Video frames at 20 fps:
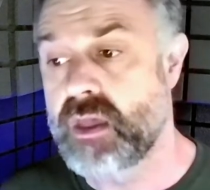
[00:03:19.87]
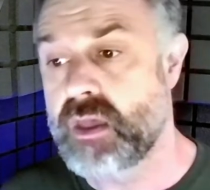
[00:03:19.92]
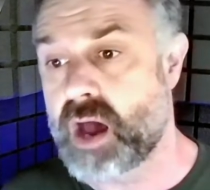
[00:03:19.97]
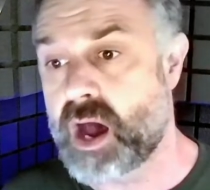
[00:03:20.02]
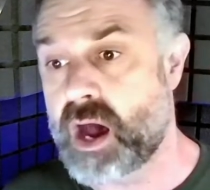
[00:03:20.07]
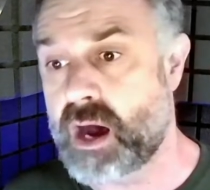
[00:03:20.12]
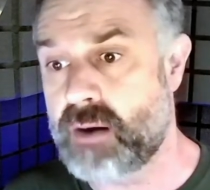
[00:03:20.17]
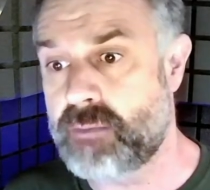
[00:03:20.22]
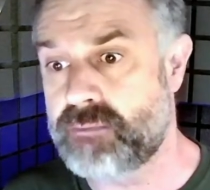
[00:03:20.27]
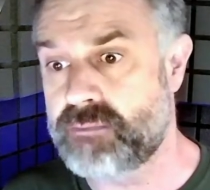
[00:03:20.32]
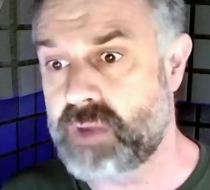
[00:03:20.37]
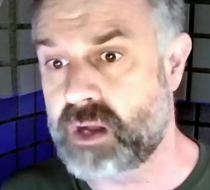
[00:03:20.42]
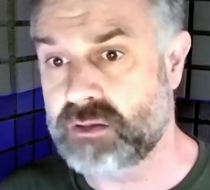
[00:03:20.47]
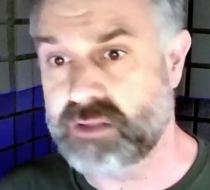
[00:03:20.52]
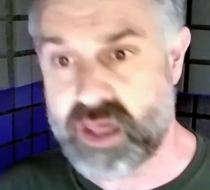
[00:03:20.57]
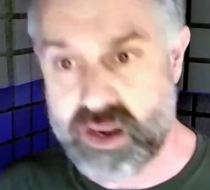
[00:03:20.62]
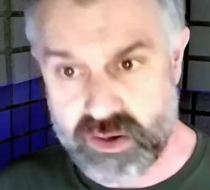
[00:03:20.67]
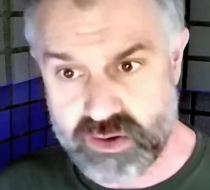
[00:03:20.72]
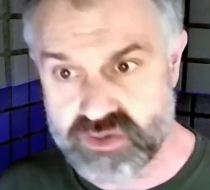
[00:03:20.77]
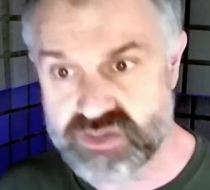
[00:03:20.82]
um, a
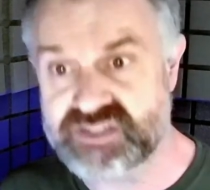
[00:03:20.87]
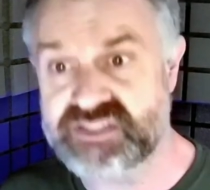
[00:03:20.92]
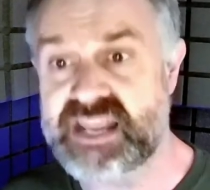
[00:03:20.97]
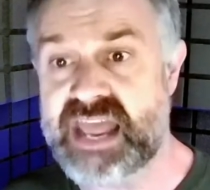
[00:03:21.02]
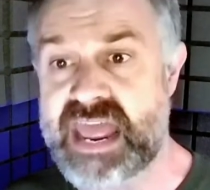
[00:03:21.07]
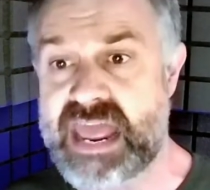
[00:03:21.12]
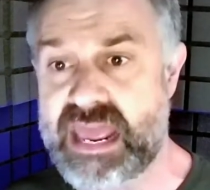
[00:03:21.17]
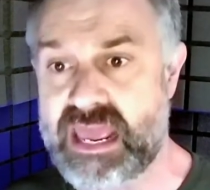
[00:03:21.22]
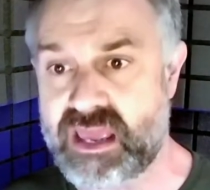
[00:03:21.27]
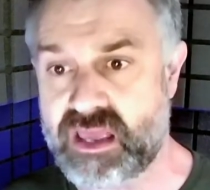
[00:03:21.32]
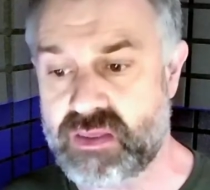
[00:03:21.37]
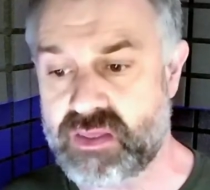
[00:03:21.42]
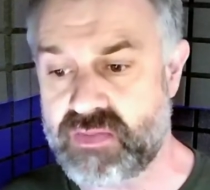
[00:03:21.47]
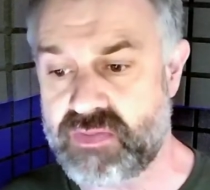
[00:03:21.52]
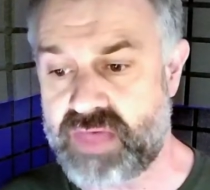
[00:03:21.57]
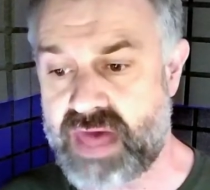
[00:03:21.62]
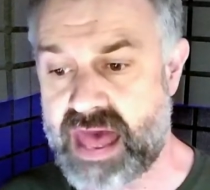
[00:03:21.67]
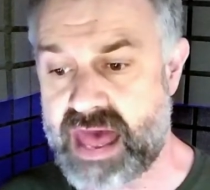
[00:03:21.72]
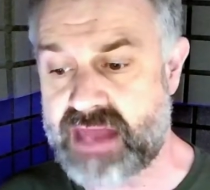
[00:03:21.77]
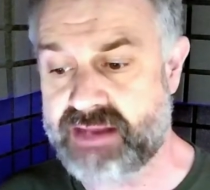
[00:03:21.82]
letter saying
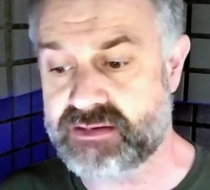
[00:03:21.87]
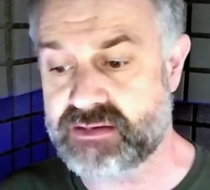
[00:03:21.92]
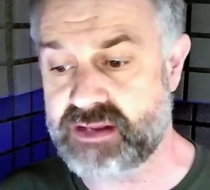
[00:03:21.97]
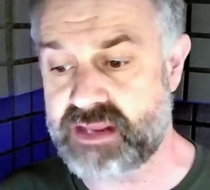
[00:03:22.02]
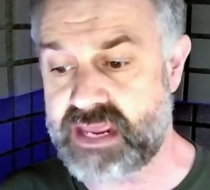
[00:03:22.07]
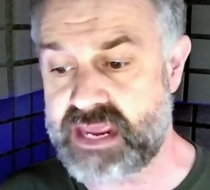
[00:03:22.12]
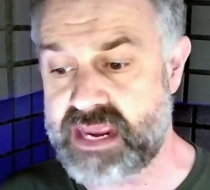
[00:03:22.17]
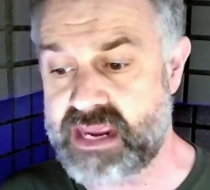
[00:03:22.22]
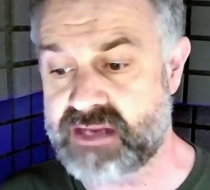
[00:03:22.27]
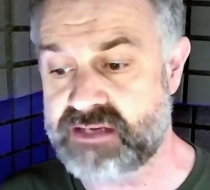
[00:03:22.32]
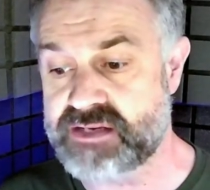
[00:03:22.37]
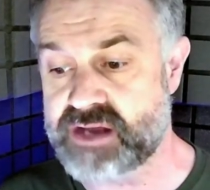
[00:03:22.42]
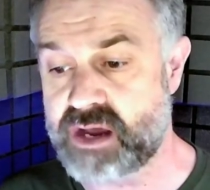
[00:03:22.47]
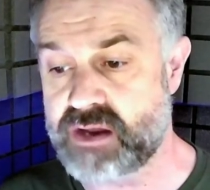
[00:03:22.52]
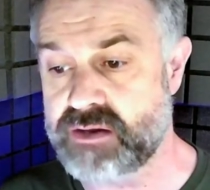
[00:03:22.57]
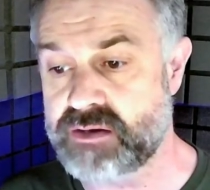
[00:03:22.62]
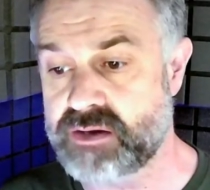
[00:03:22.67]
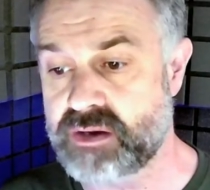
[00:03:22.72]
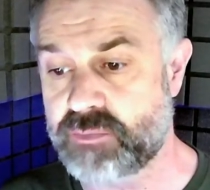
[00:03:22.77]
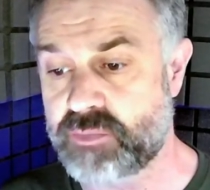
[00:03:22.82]
that he had
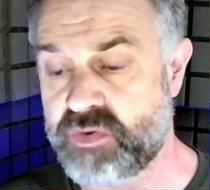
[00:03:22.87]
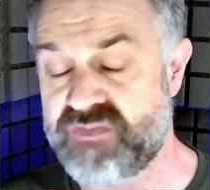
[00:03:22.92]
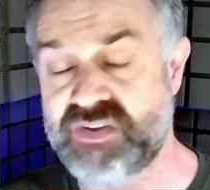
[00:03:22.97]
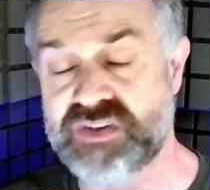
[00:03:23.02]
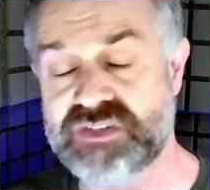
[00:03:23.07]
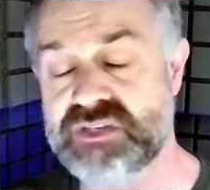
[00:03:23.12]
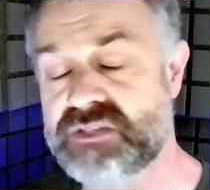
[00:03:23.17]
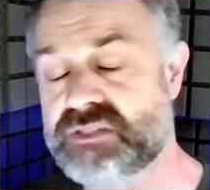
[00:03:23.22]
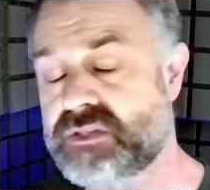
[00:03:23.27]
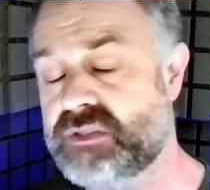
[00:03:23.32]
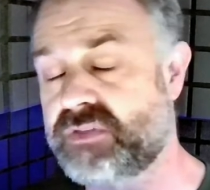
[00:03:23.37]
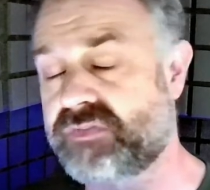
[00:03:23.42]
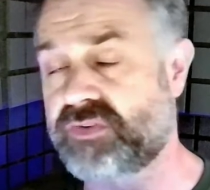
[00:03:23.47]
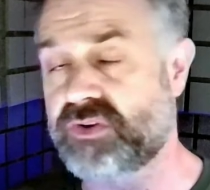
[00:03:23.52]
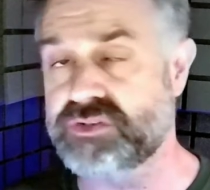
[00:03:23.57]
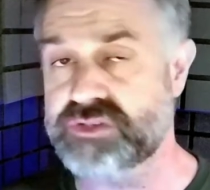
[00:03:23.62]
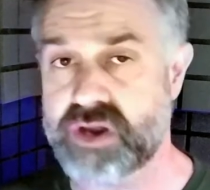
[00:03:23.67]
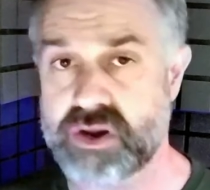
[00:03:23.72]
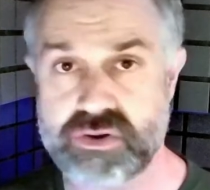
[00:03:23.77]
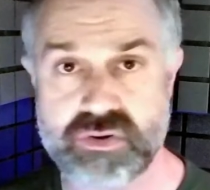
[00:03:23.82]
done revisions to the
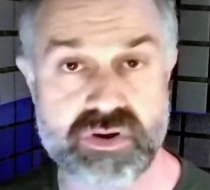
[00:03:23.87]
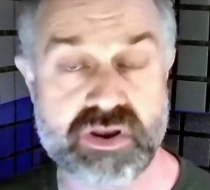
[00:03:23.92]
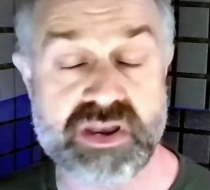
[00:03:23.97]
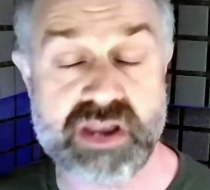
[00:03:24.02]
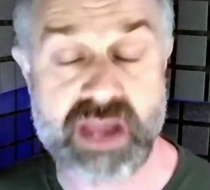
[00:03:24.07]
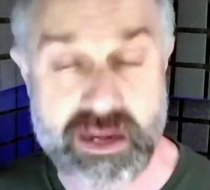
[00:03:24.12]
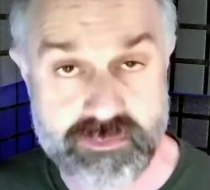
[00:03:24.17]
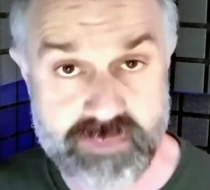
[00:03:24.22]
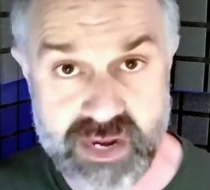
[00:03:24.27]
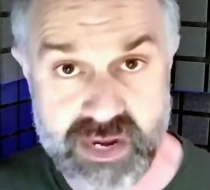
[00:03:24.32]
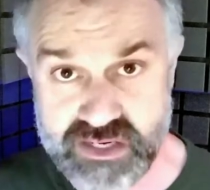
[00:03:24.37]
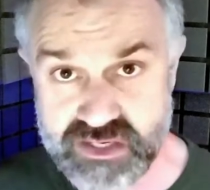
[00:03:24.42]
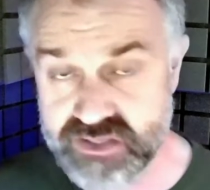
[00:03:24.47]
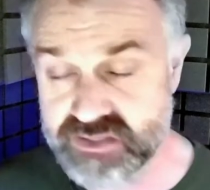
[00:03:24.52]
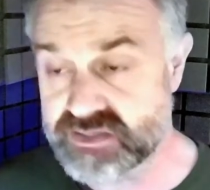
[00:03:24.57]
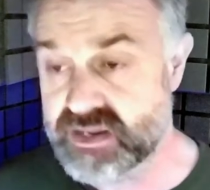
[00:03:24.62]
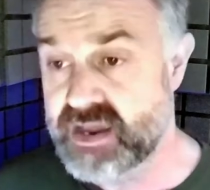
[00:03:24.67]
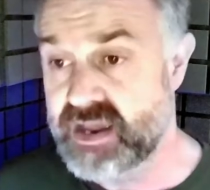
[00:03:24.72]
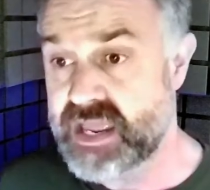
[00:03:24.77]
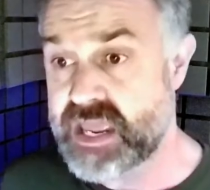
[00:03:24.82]
first 109
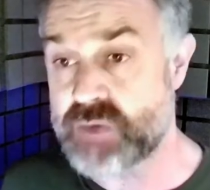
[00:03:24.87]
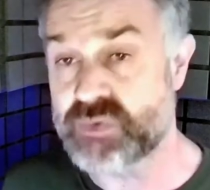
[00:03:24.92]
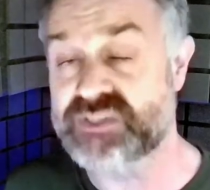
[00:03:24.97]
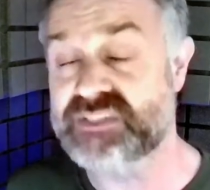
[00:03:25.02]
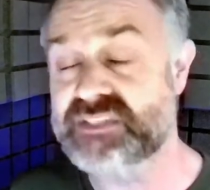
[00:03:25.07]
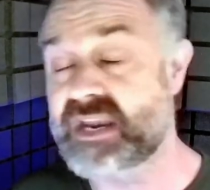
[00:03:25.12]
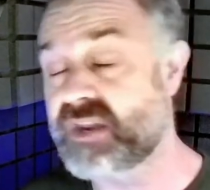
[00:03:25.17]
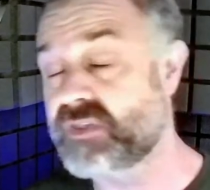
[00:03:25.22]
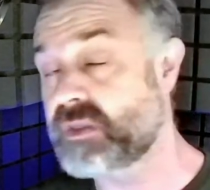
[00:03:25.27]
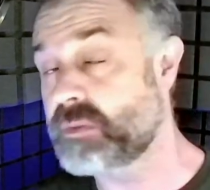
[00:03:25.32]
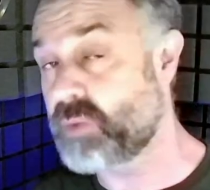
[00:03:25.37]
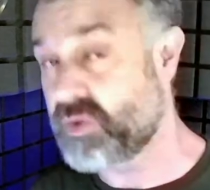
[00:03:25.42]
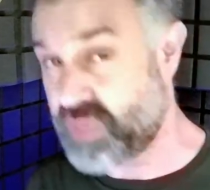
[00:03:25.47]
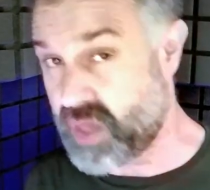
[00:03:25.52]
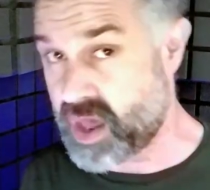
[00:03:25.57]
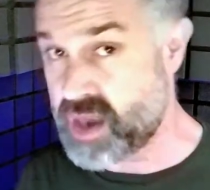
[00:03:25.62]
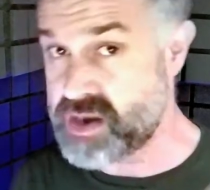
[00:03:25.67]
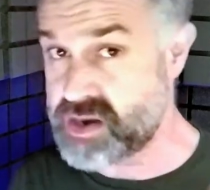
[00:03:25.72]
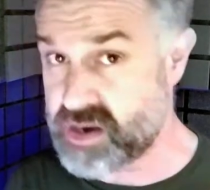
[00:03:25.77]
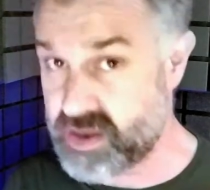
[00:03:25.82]
pages. He was sending them with
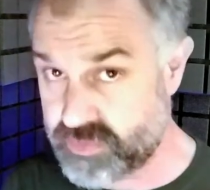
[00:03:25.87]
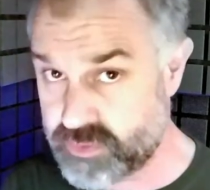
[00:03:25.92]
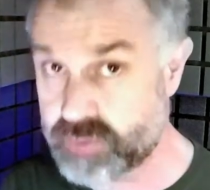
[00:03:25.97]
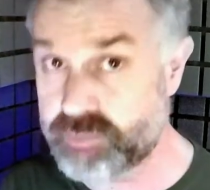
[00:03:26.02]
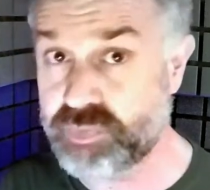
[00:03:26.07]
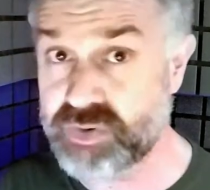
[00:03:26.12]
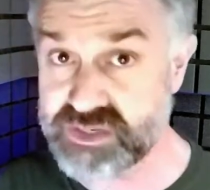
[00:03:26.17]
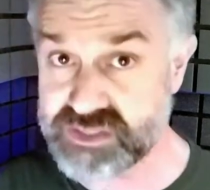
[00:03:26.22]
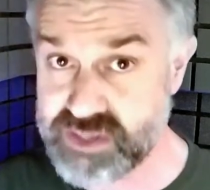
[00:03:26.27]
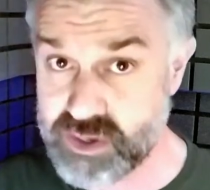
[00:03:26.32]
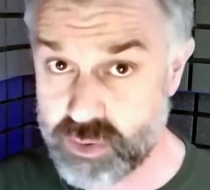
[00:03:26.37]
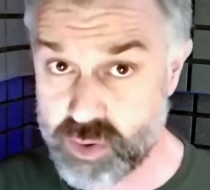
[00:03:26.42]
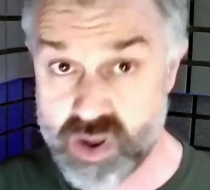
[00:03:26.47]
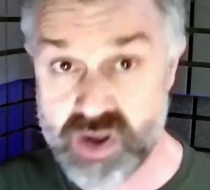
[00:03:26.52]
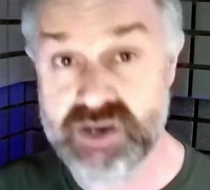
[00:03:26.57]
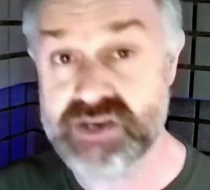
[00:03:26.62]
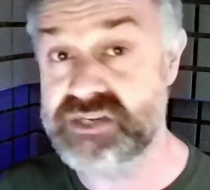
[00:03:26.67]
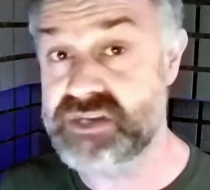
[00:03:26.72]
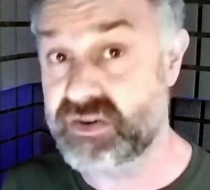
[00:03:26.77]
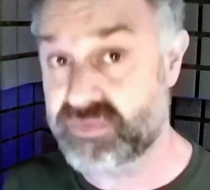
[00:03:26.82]
another prisoner on
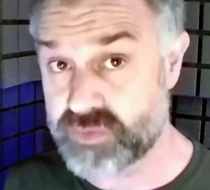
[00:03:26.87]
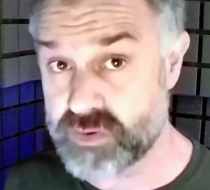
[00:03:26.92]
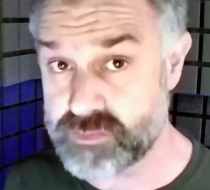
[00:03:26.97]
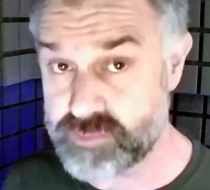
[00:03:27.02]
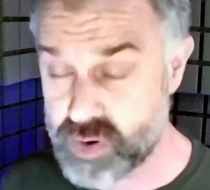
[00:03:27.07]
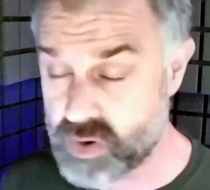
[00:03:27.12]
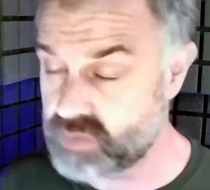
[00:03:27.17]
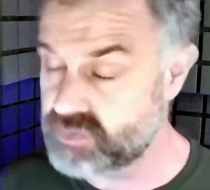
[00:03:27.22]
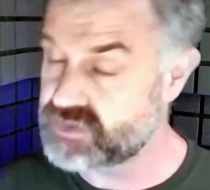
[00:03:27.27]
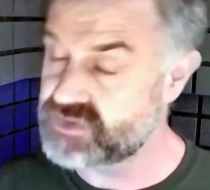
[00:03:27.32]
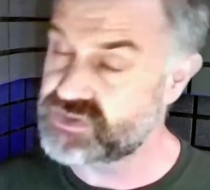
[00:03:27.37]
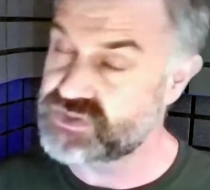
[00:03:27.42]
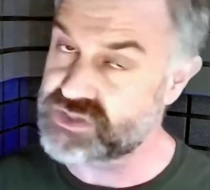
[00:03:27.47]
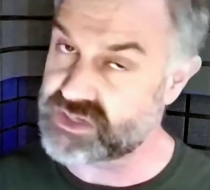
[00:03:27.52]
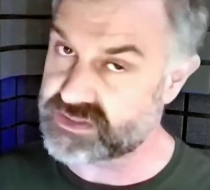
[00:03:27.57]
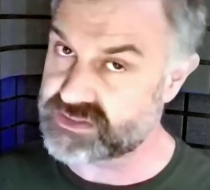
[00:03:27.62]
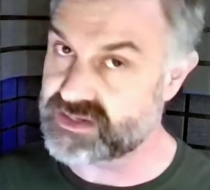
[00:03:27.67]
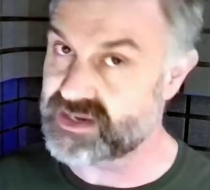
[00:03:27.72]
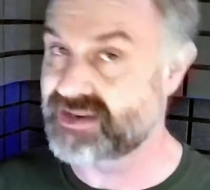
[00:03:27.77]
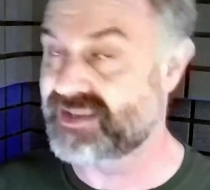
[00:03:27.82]
a different boat
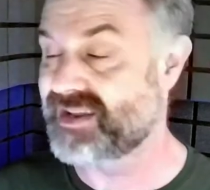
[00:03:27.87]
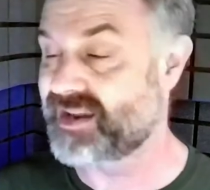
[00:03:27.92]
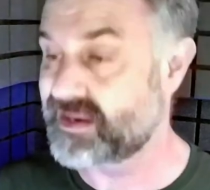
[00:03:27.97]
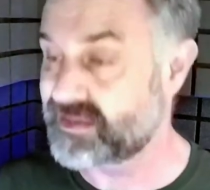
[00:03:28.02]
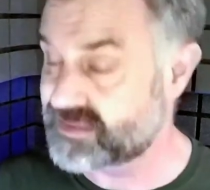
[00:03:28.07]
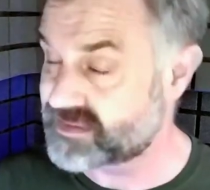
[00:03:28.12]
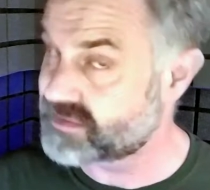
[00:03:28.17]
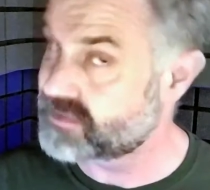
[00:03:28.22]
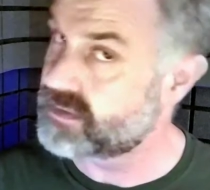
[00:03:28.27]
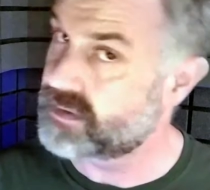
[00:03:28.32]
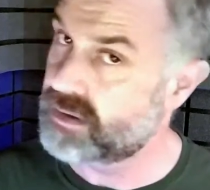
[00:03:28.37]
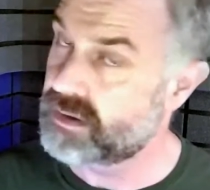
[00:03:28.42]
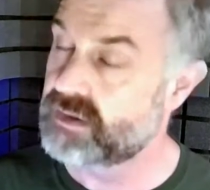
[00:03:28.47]
just in case.